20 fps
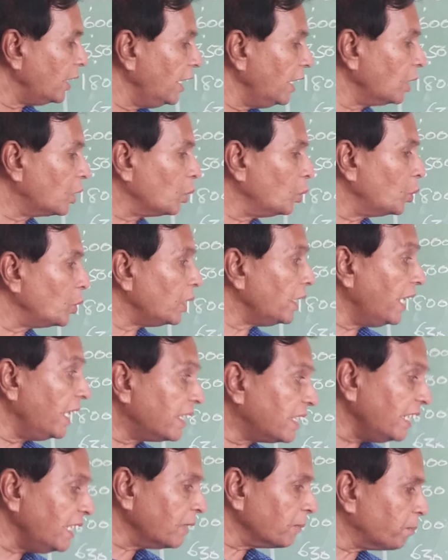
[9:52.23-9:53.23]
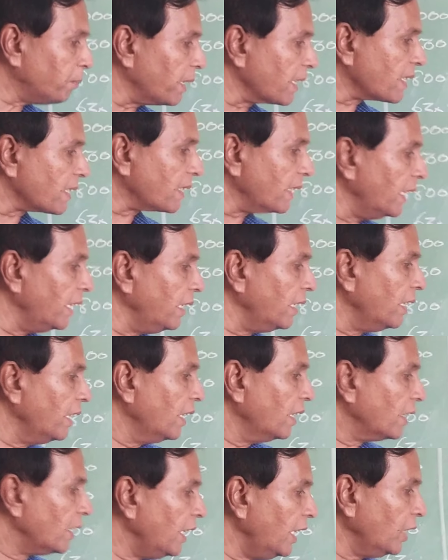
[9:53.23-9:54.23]
into
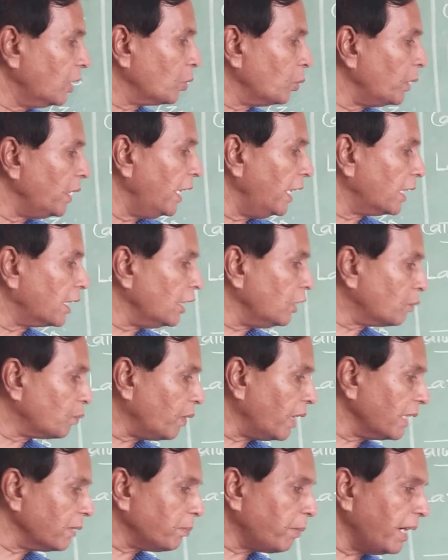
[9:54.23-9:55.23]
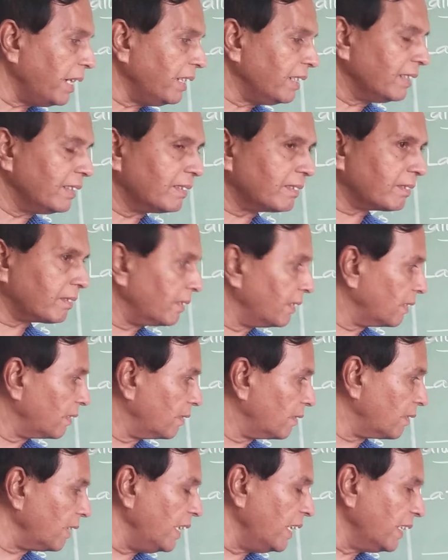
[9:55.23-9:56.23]
18% into 85 by
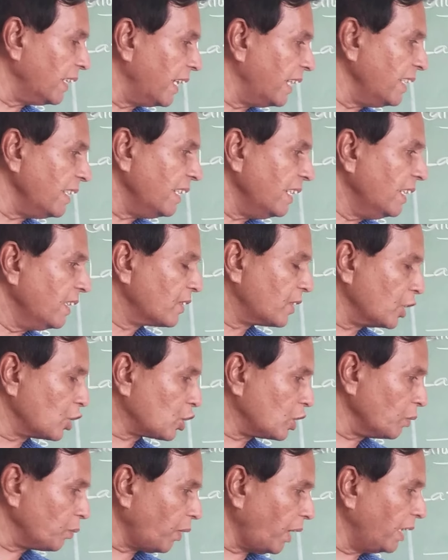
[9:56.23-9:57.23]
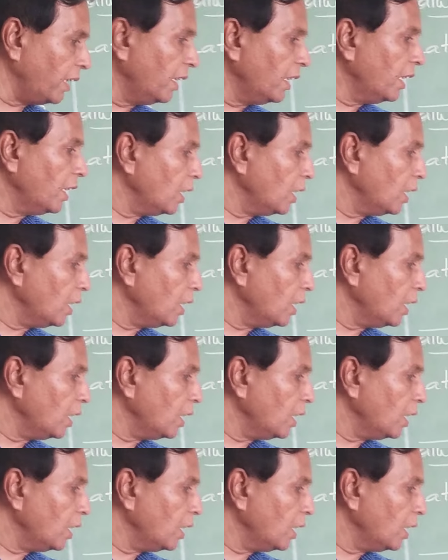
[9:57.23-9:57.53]
365.